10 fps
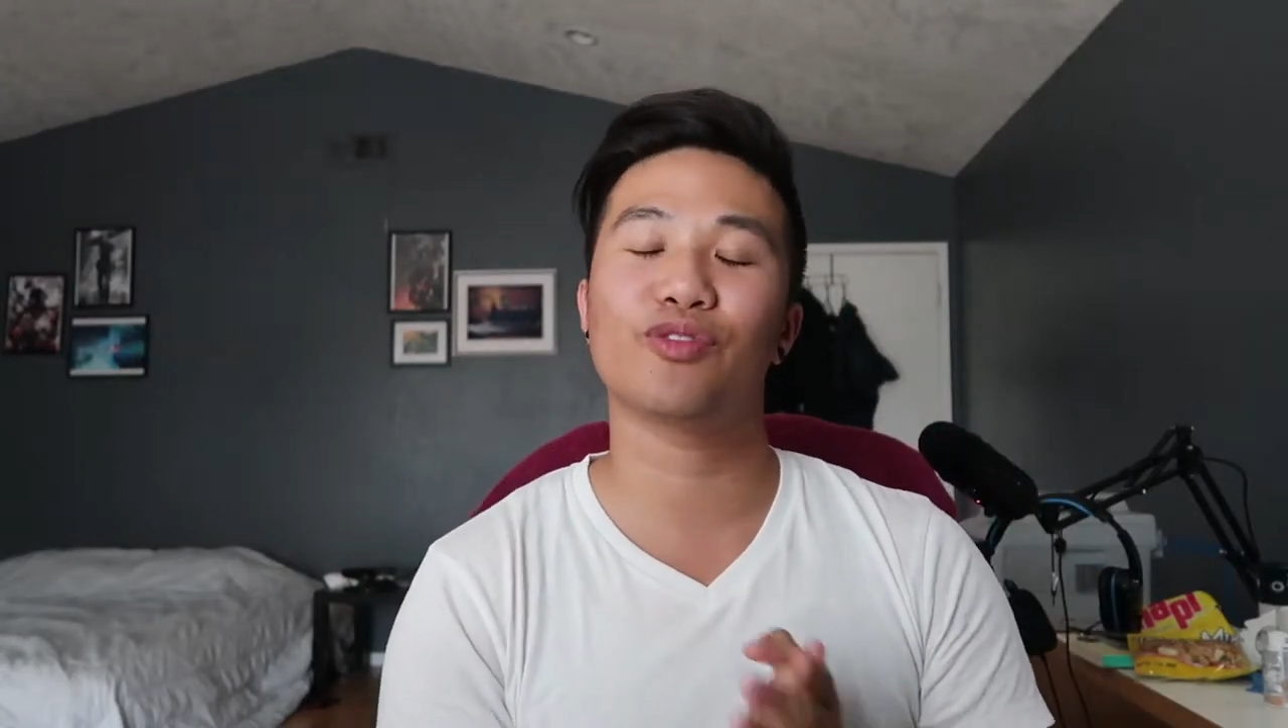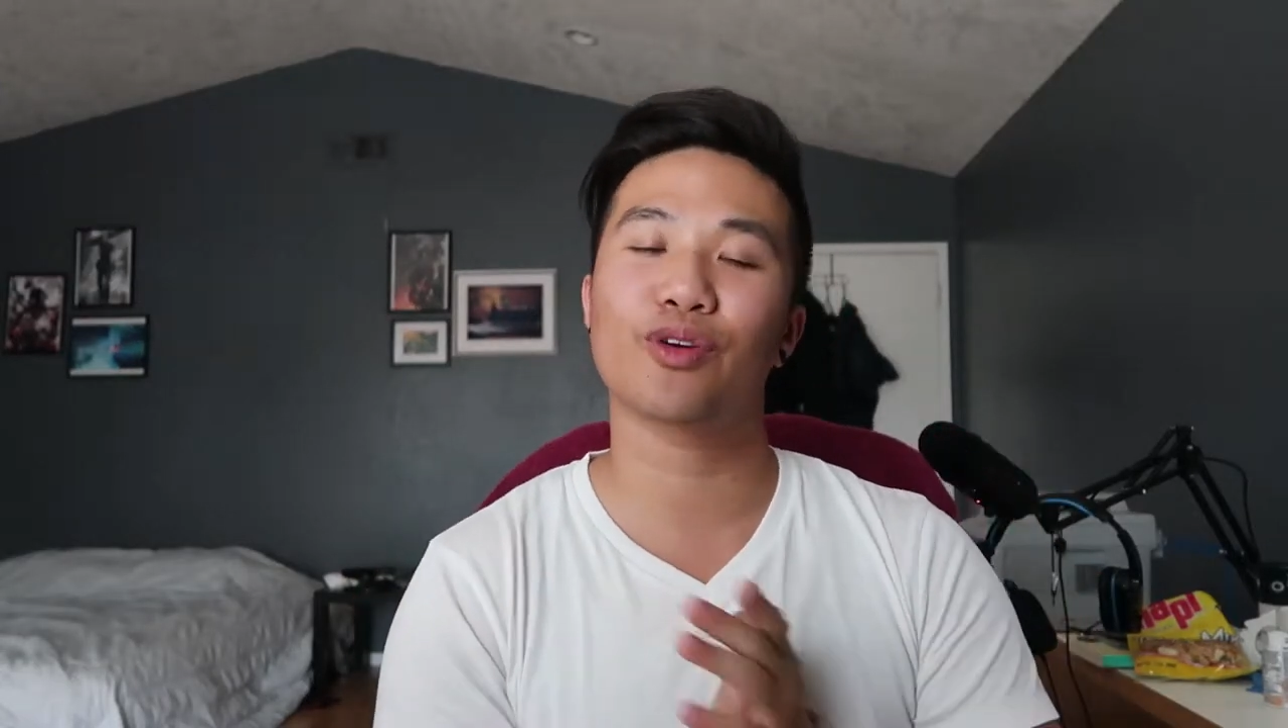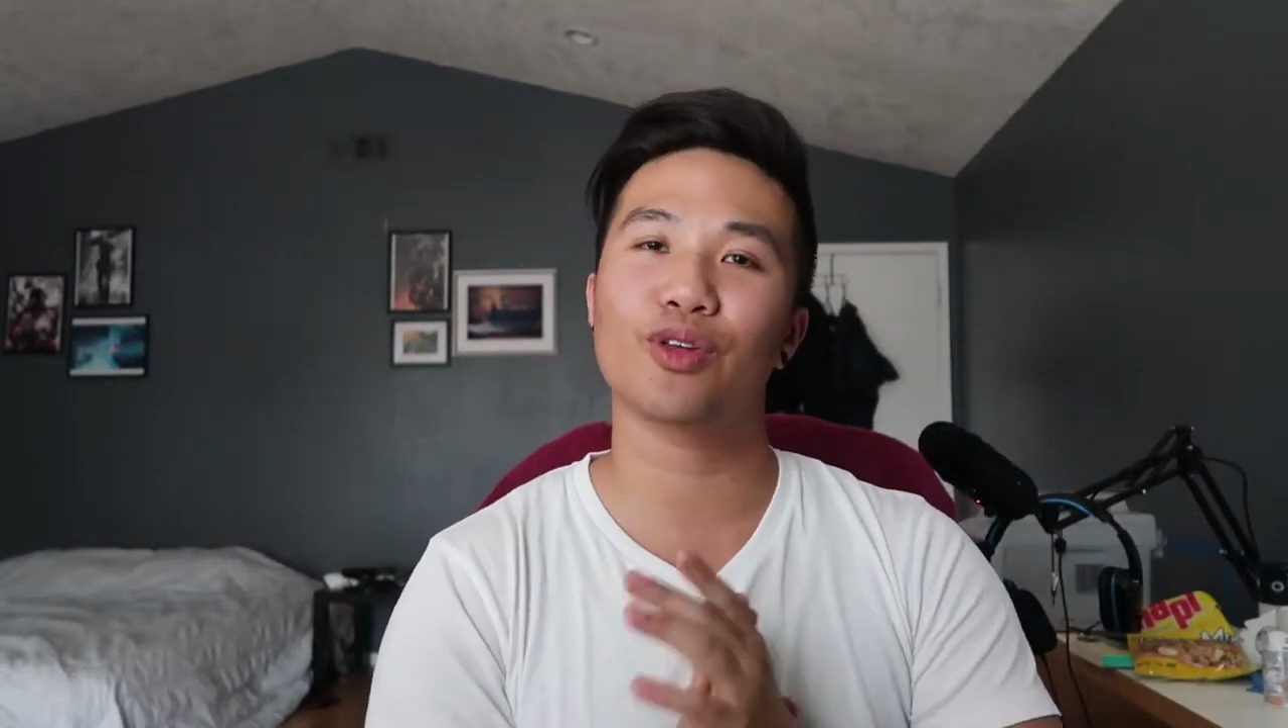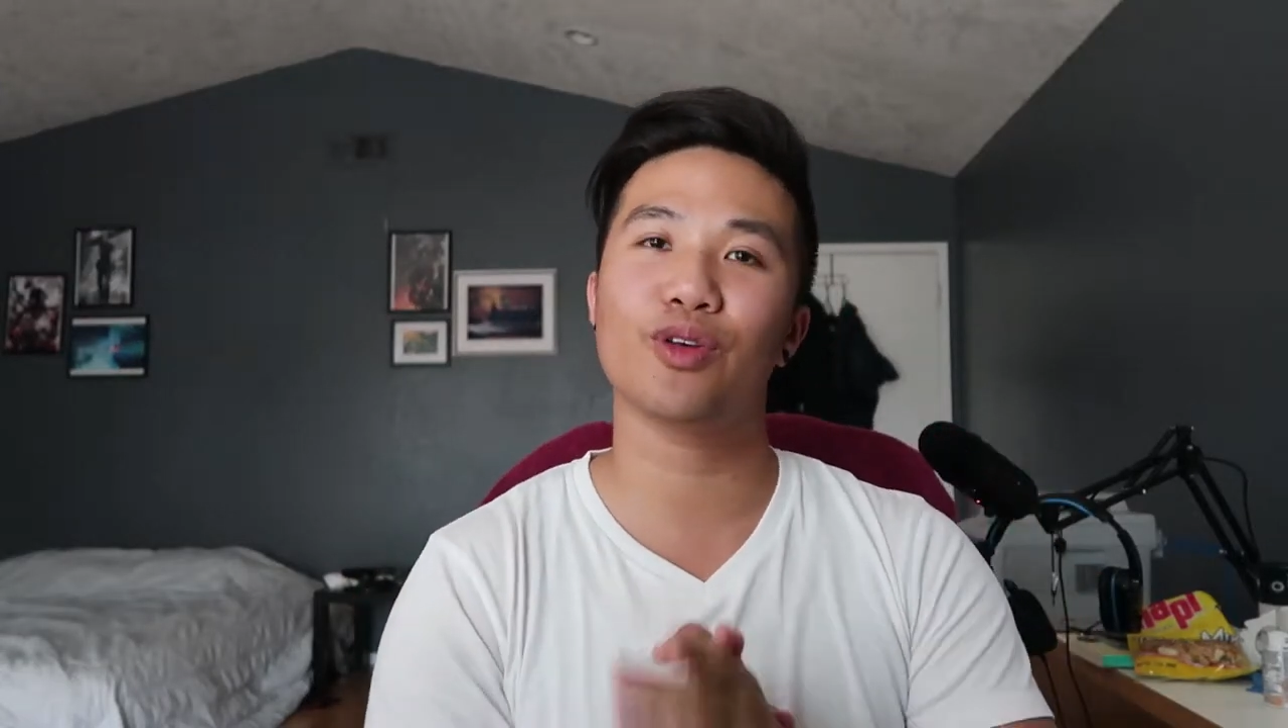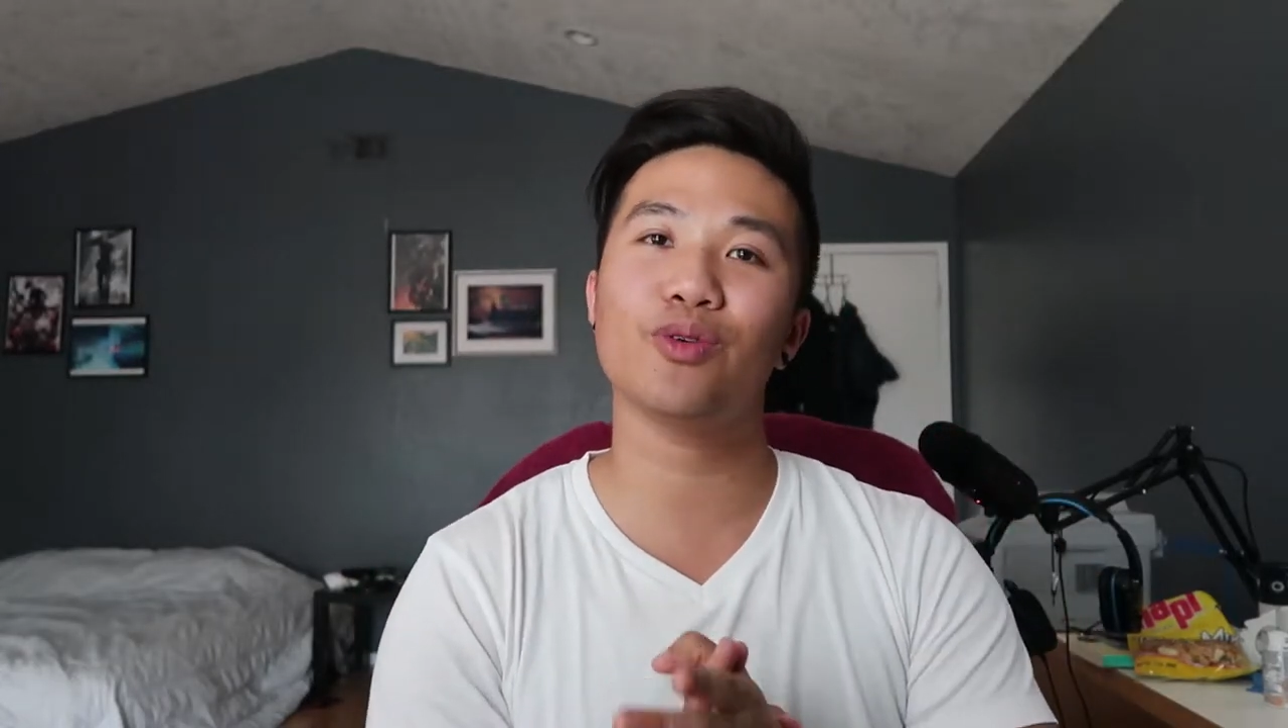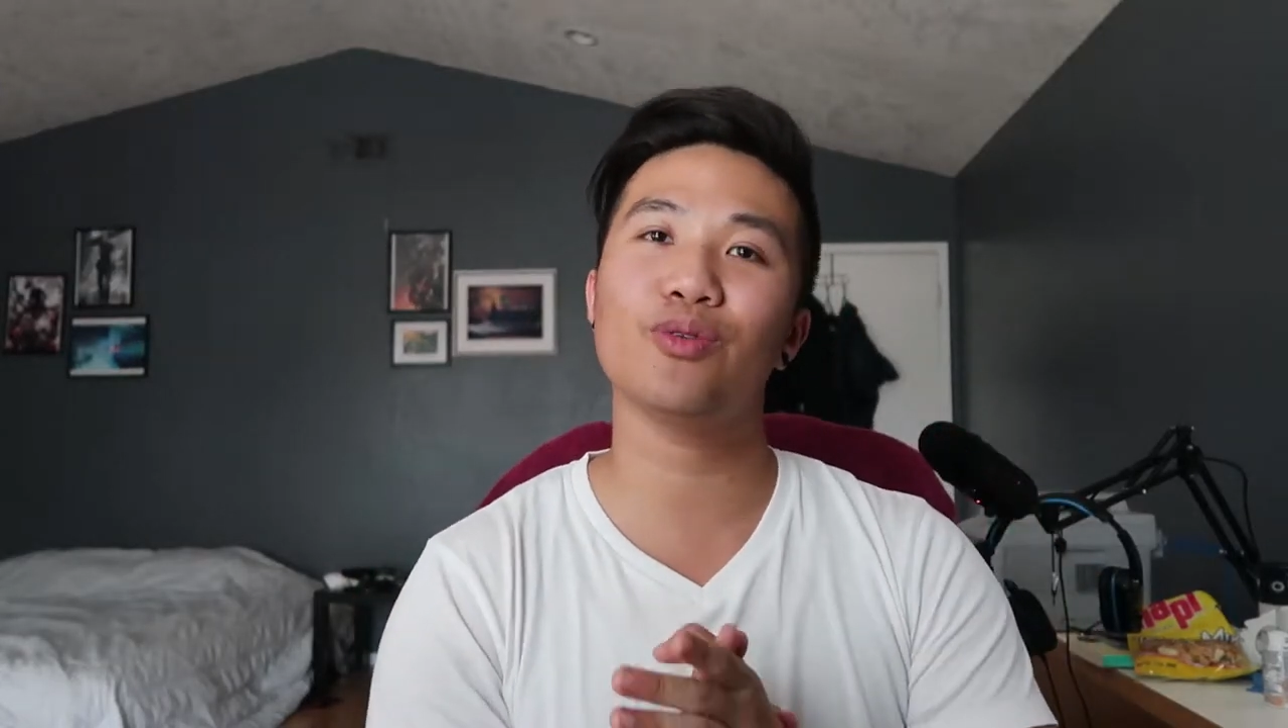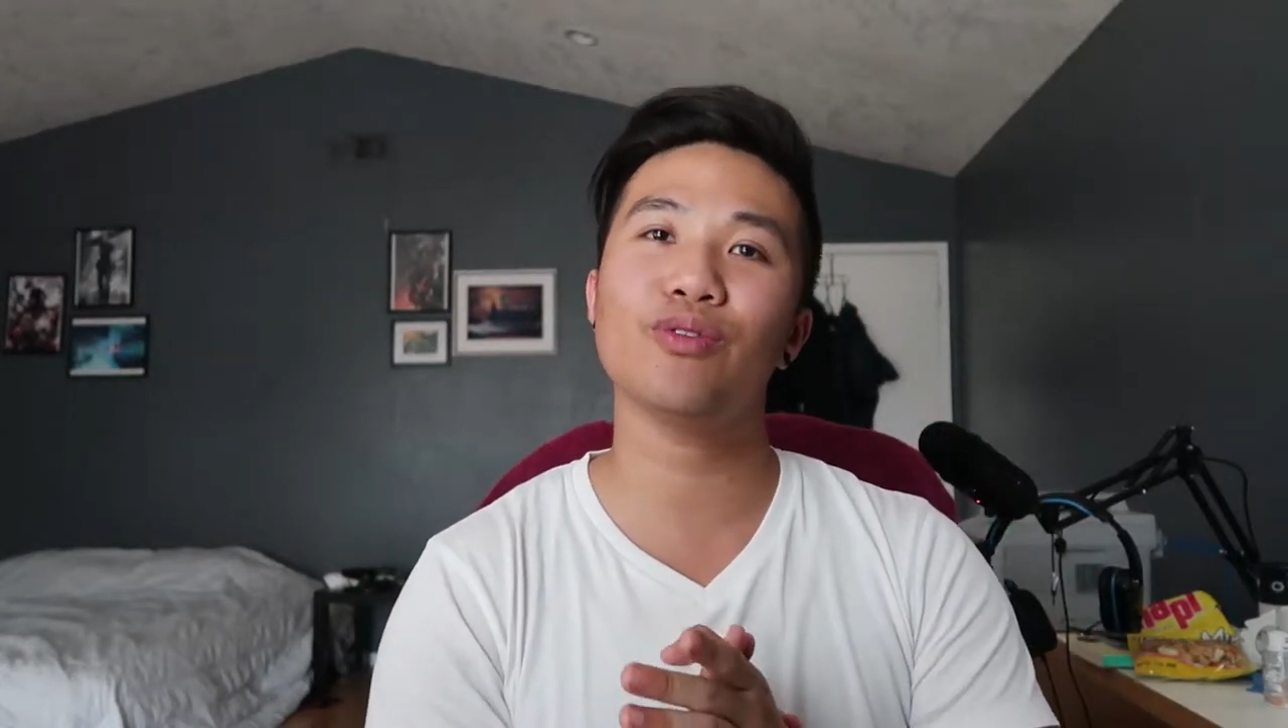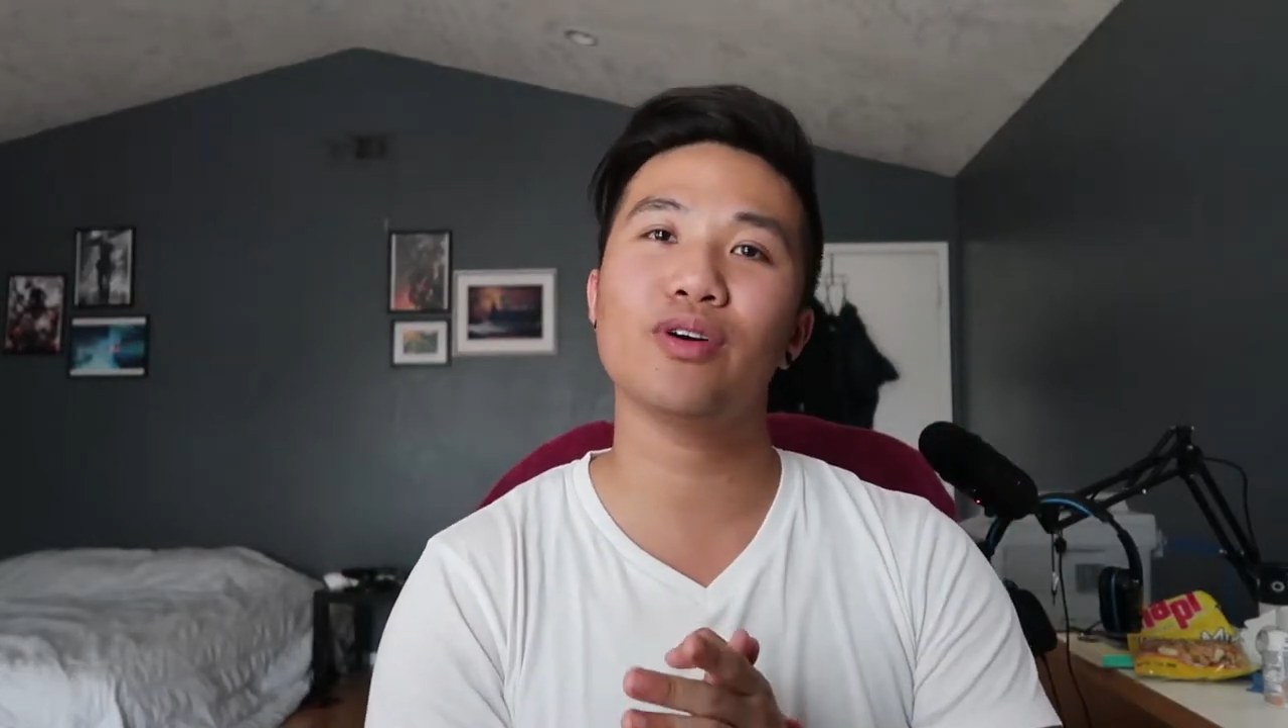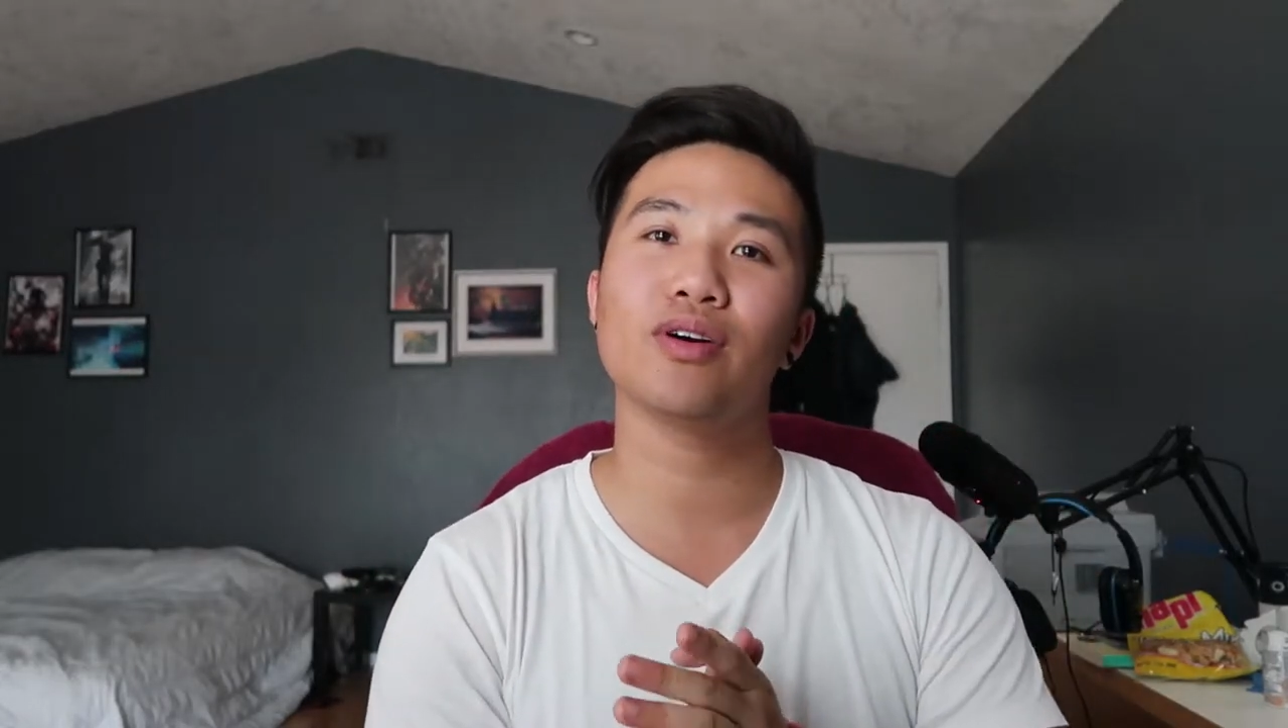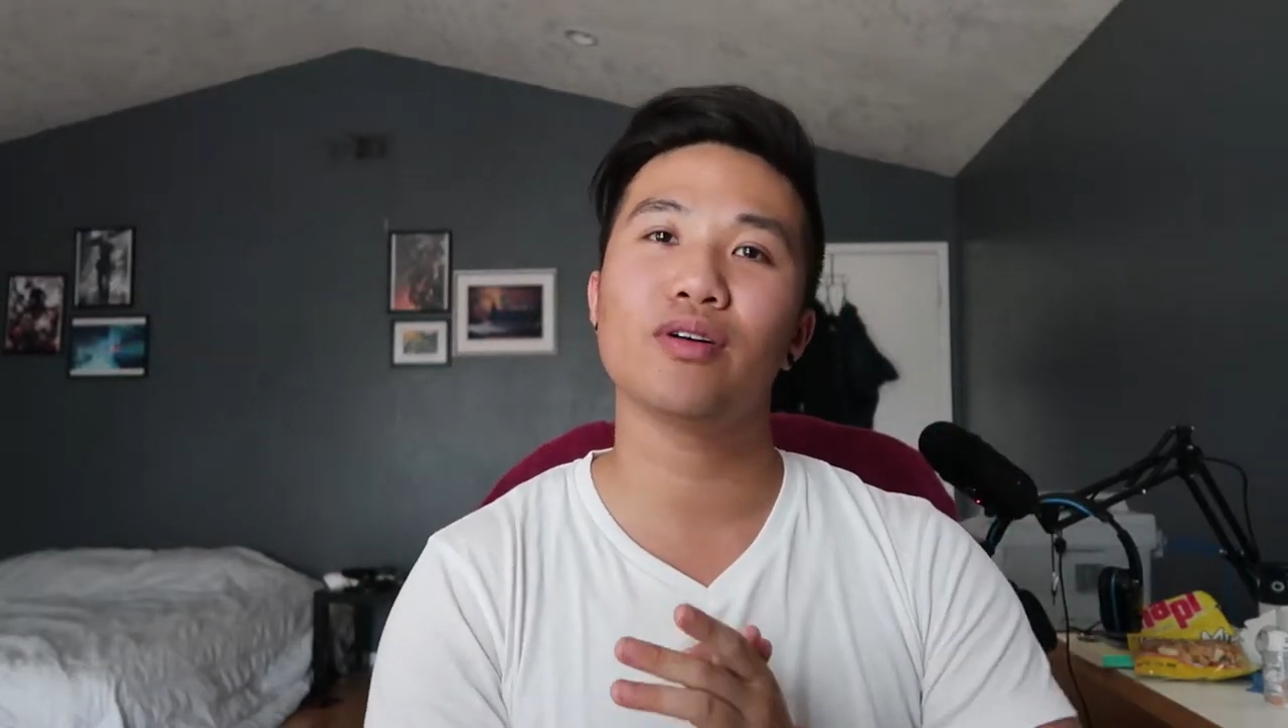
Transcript: for you,